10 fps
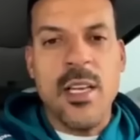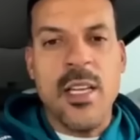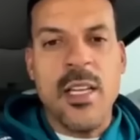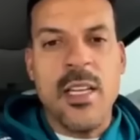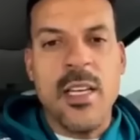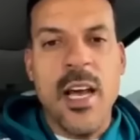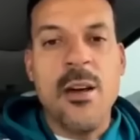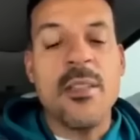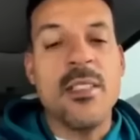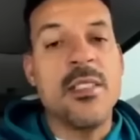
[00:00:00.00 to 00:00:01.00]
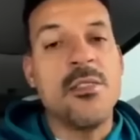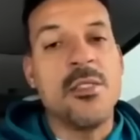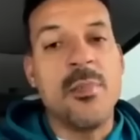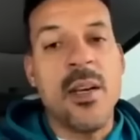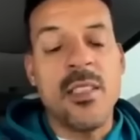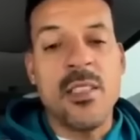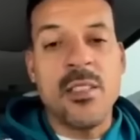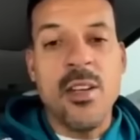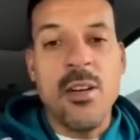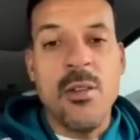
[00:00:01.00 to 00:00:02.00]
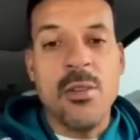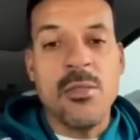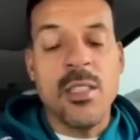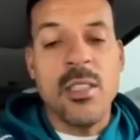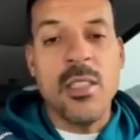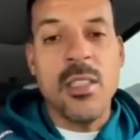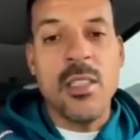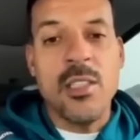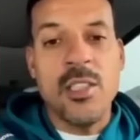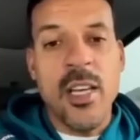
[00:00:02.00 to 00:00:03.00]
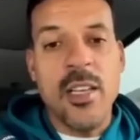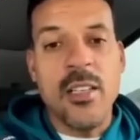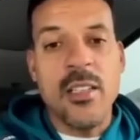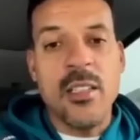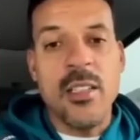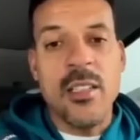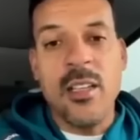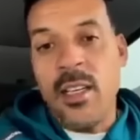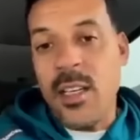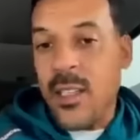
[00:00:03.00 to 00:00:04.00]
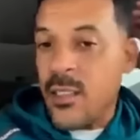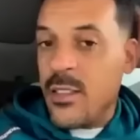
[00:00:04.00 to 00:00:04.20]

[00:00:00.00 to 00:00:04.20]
and now he's disrespecting his co-host and Shannon, and again,